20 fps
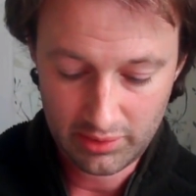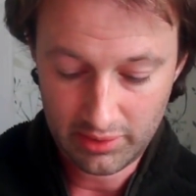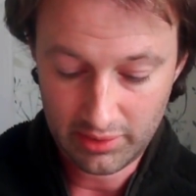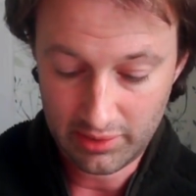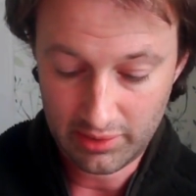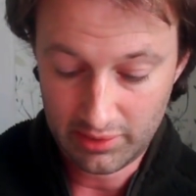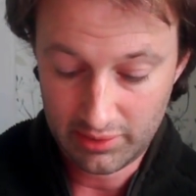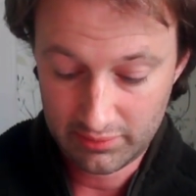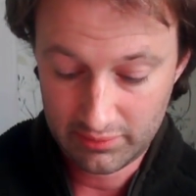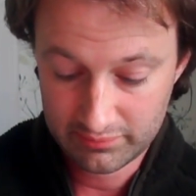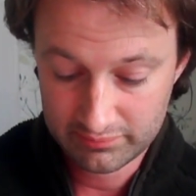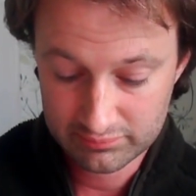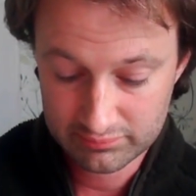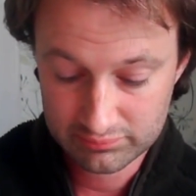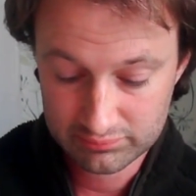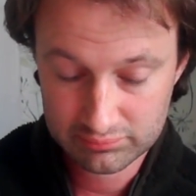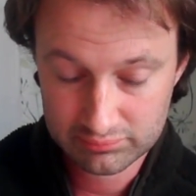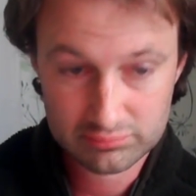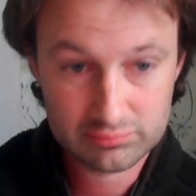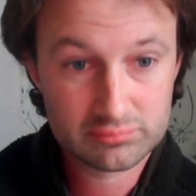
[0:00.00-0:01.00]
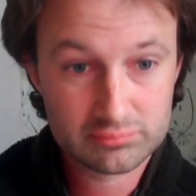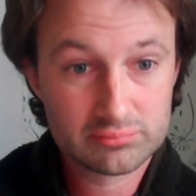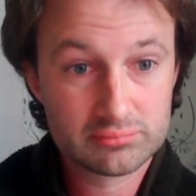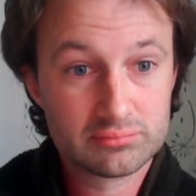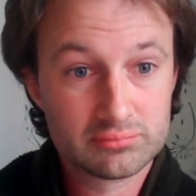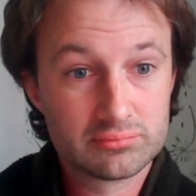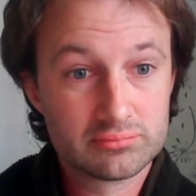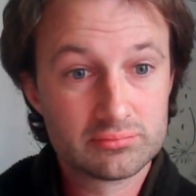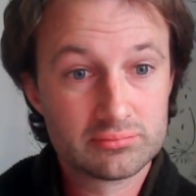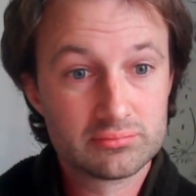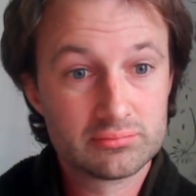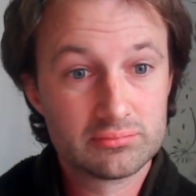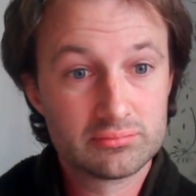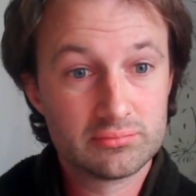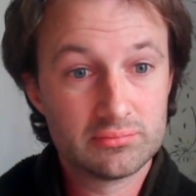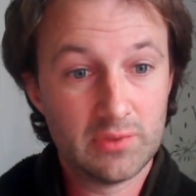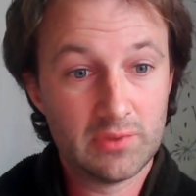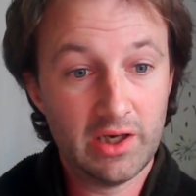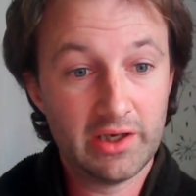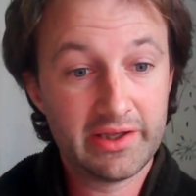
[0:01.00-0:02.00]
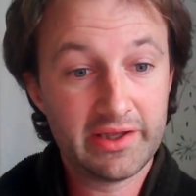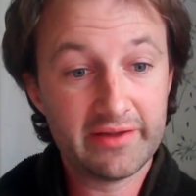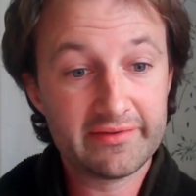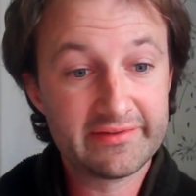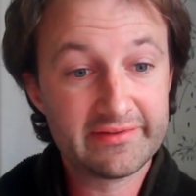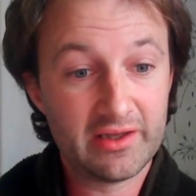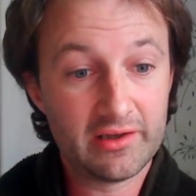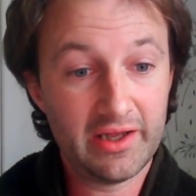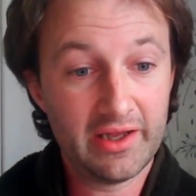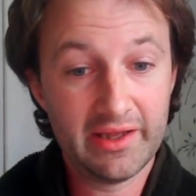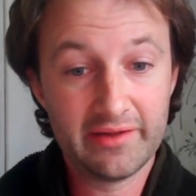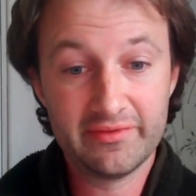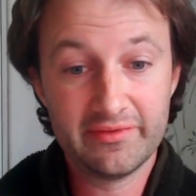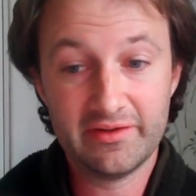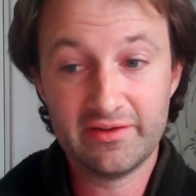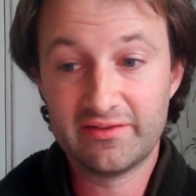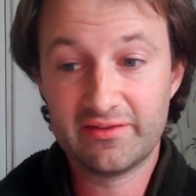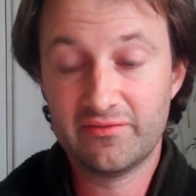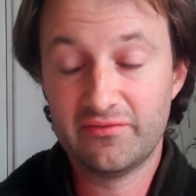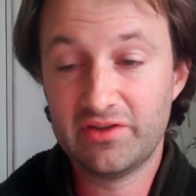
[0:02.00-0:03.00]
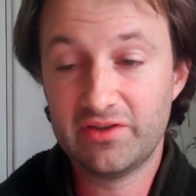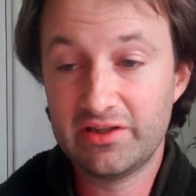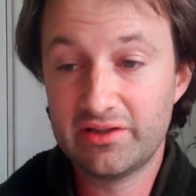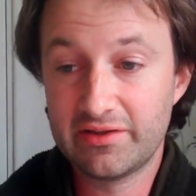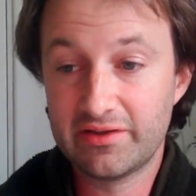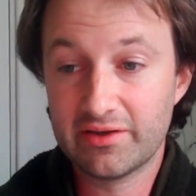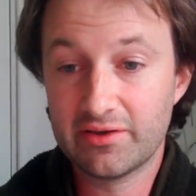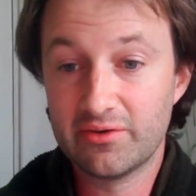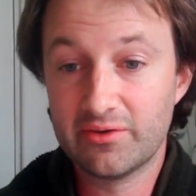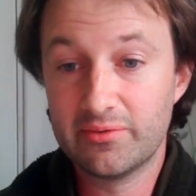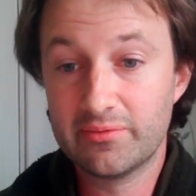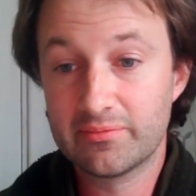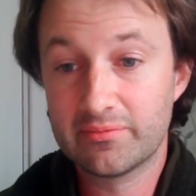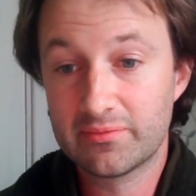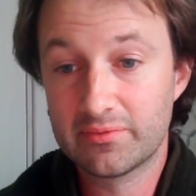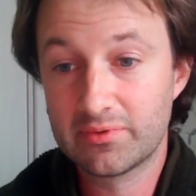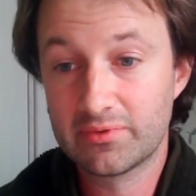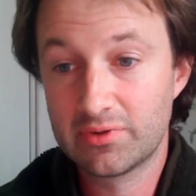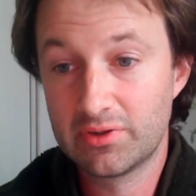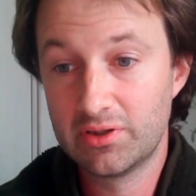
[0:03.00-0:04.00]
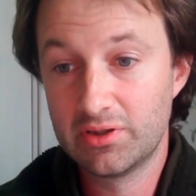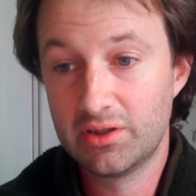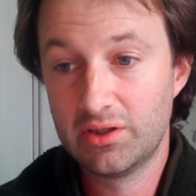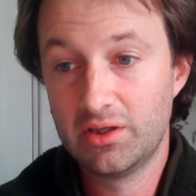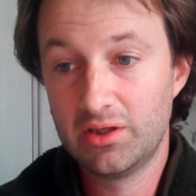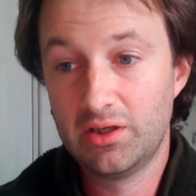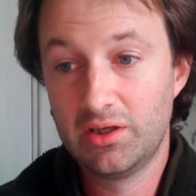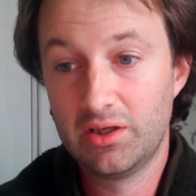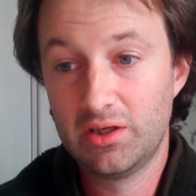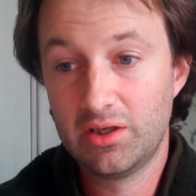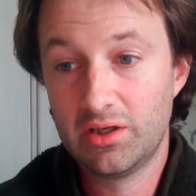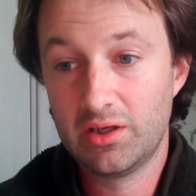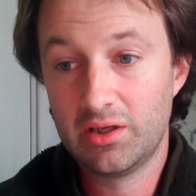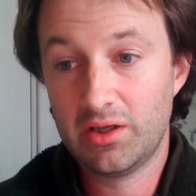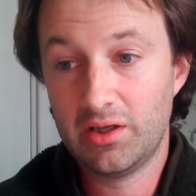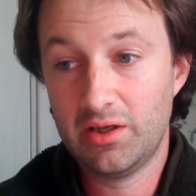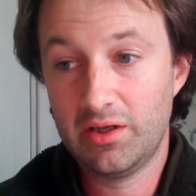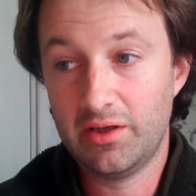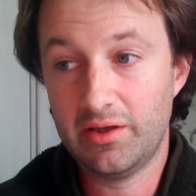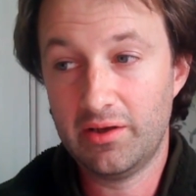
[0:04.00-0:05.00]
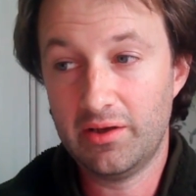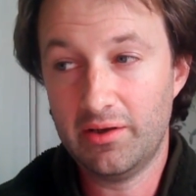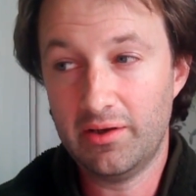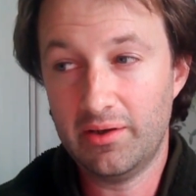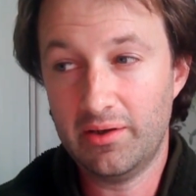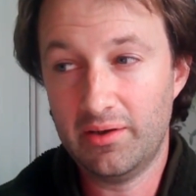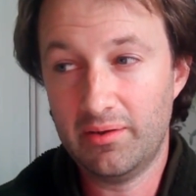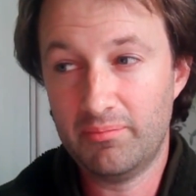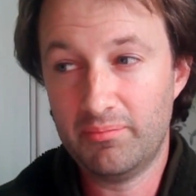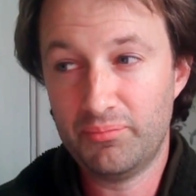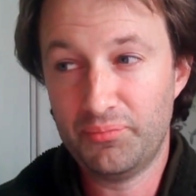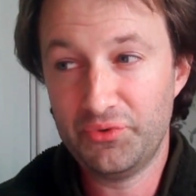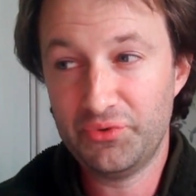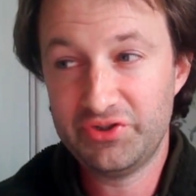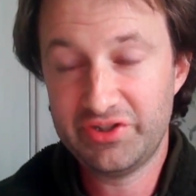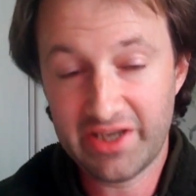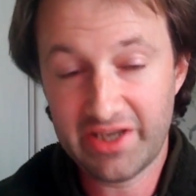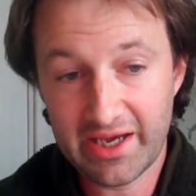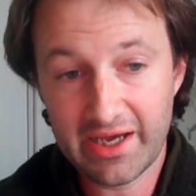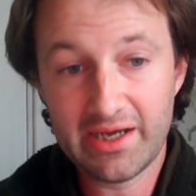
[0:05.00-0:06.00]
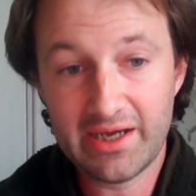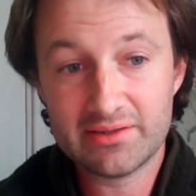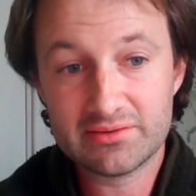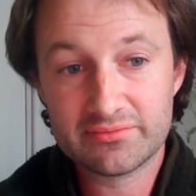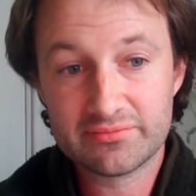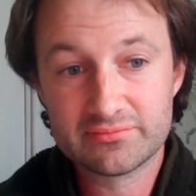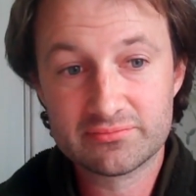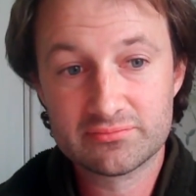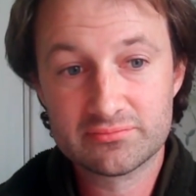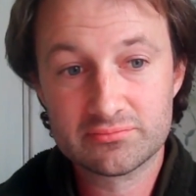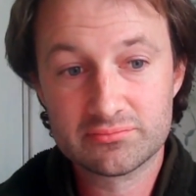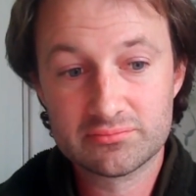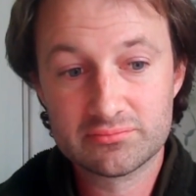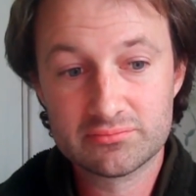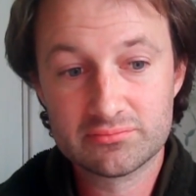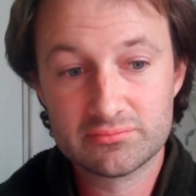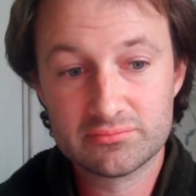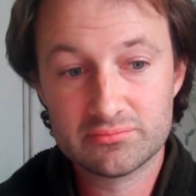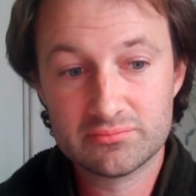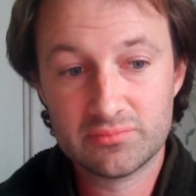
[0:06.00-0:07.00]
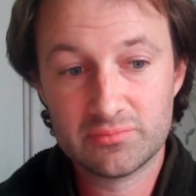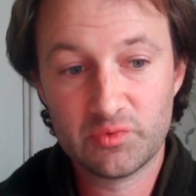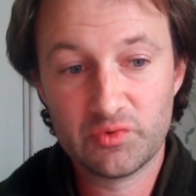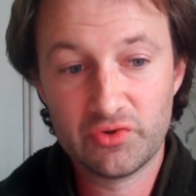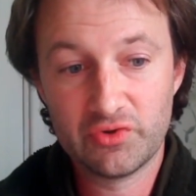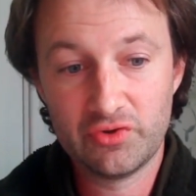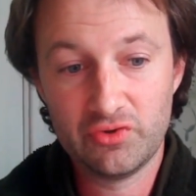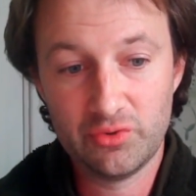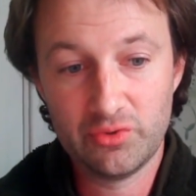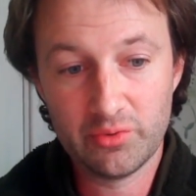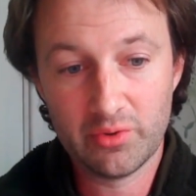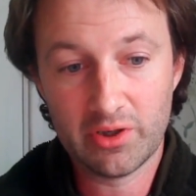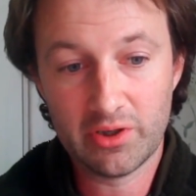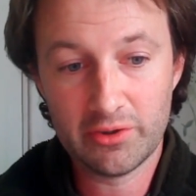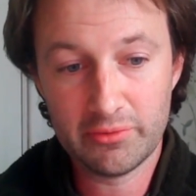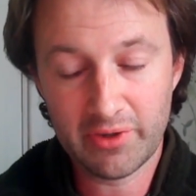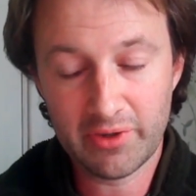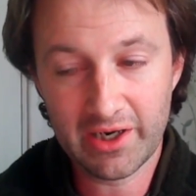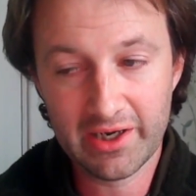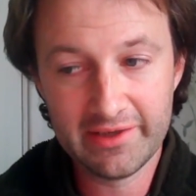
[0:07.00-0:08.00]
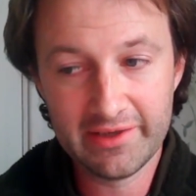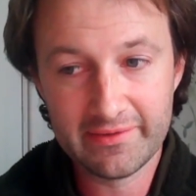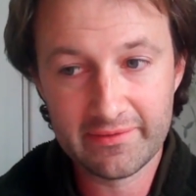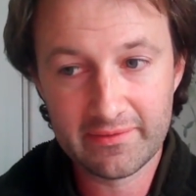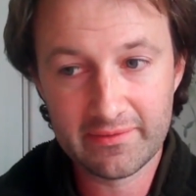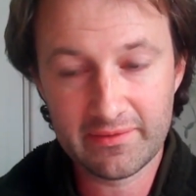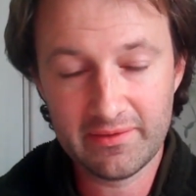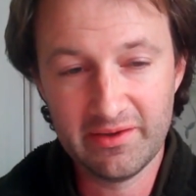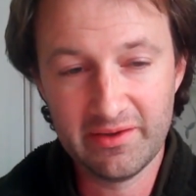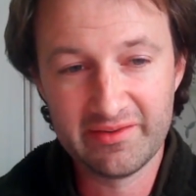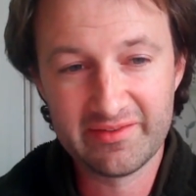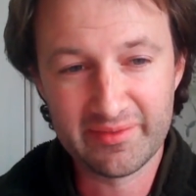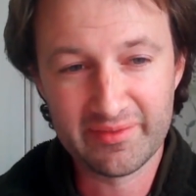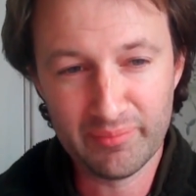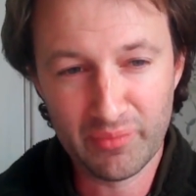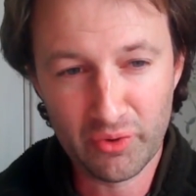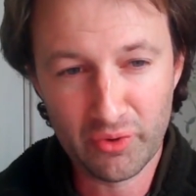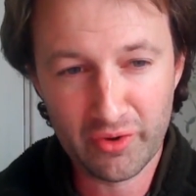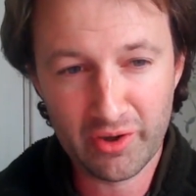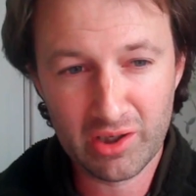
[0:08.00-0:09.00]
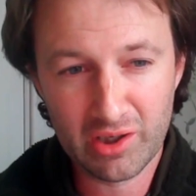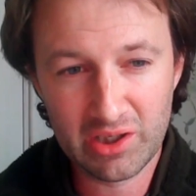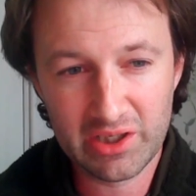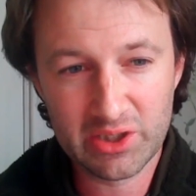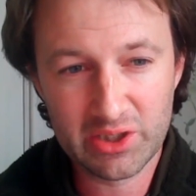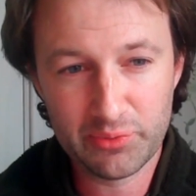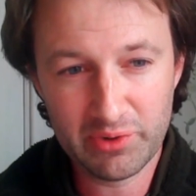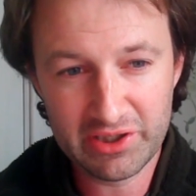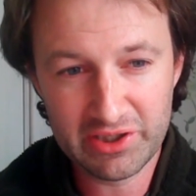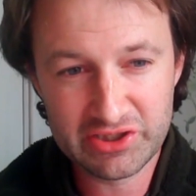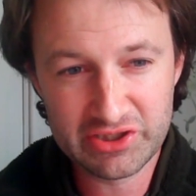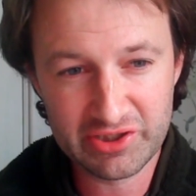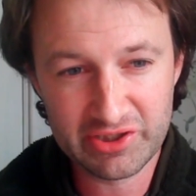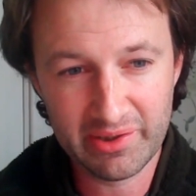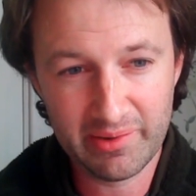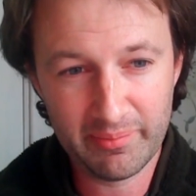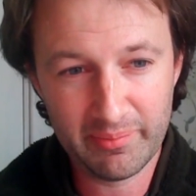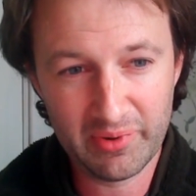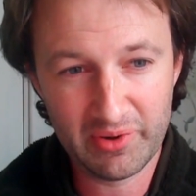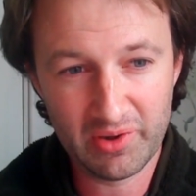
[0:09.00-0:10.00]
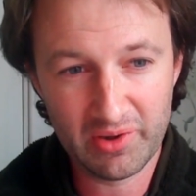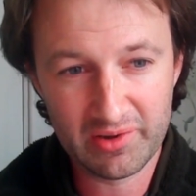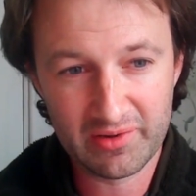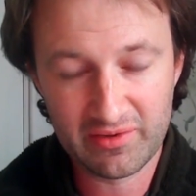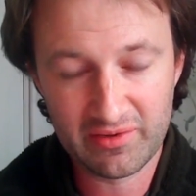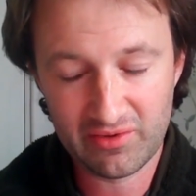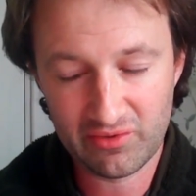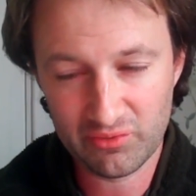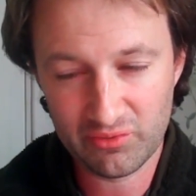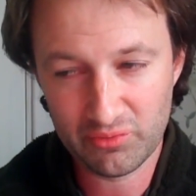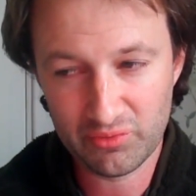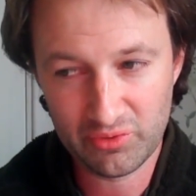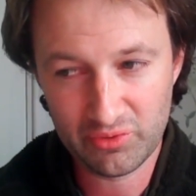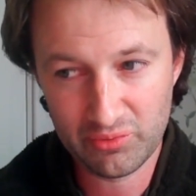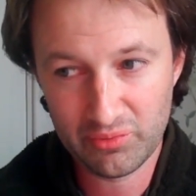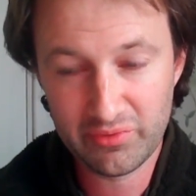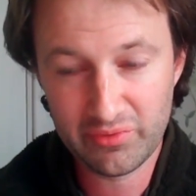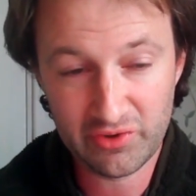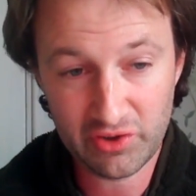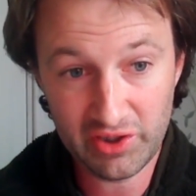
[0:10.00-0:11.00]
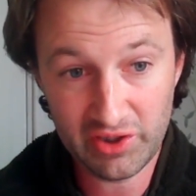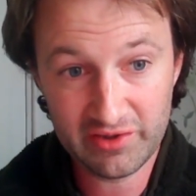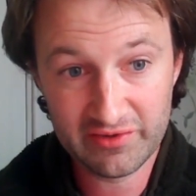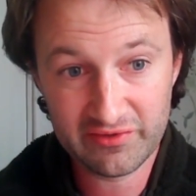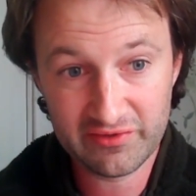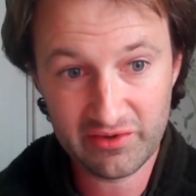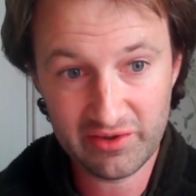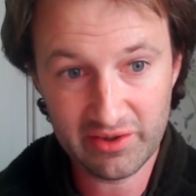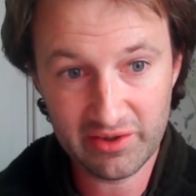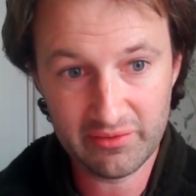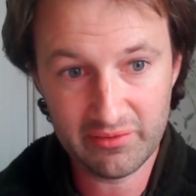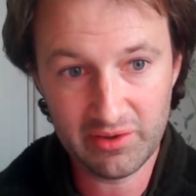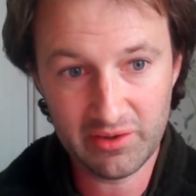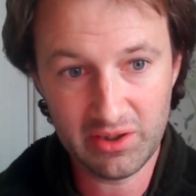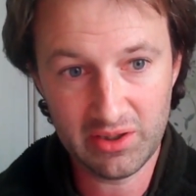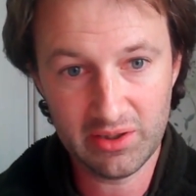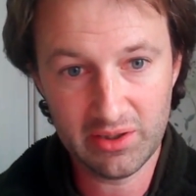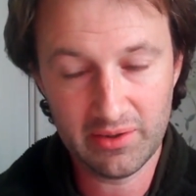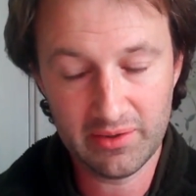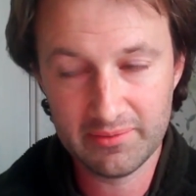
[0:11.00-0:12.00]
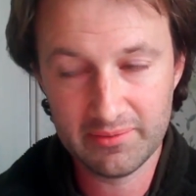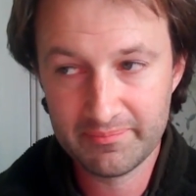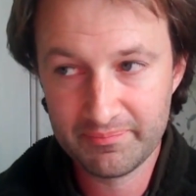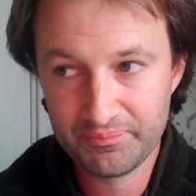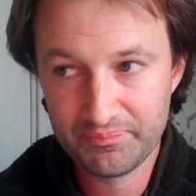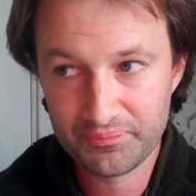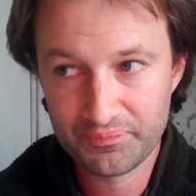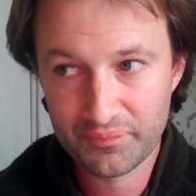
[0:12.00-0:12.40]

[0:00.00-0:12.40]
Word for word: Uh, I guess I'll end this video. Uh, yeah, you are right. It's morally questionable to do things here in